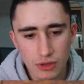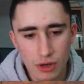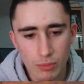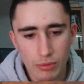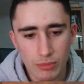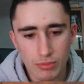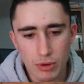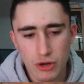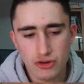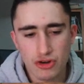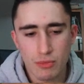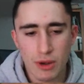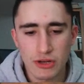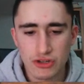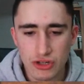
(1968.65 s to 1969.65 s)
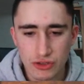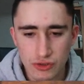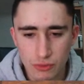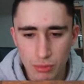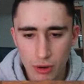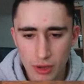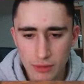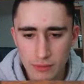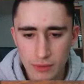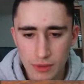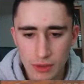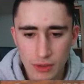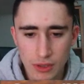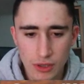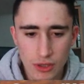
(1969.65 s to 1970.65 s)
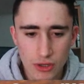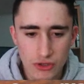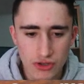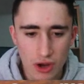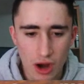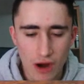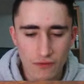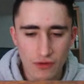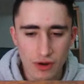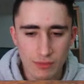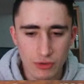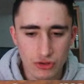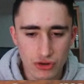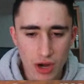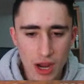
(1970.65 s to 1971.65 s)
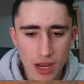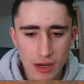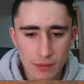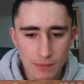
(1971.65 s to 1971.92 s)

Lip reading: put pressure on my g2 pawn. So I offered him the trade.